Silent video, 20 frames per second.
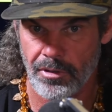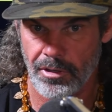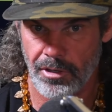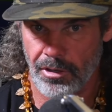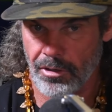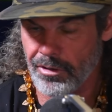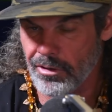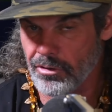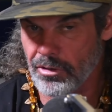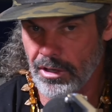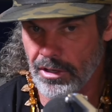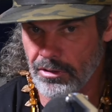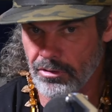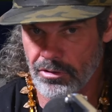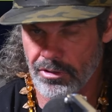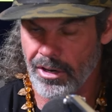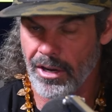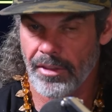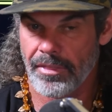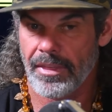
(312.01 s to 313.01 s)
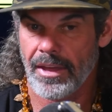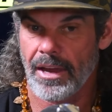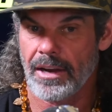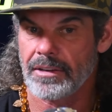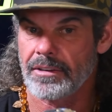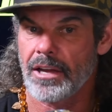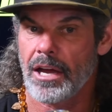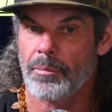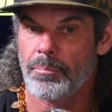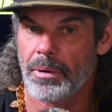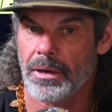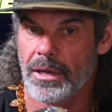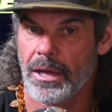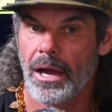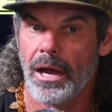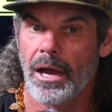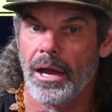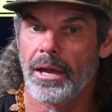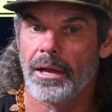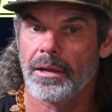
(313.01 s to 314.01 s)
You know, because he's not that type of
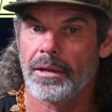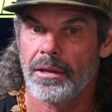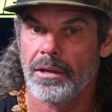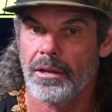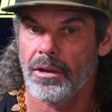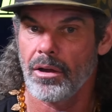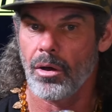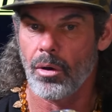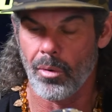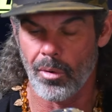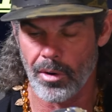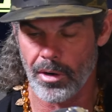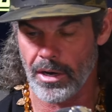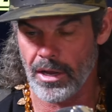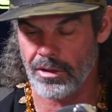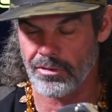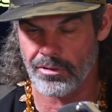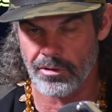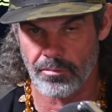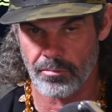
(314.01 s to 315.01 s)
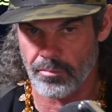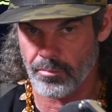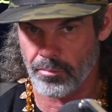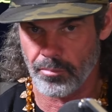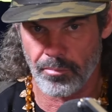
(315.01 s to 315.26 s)
guy, or he hasn't